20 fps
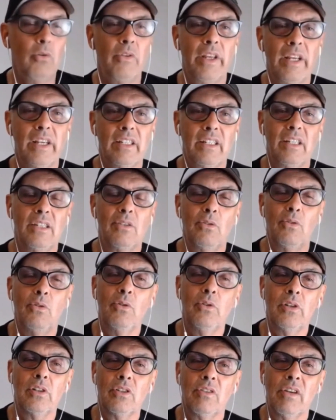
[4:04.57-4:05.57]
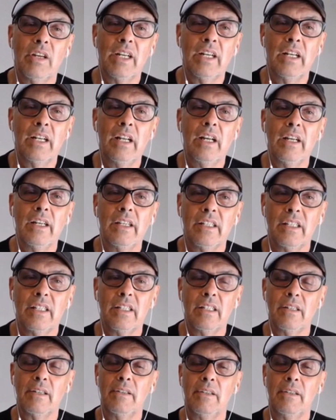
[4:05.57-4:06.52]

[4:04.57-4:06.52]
this is orchestrated lies.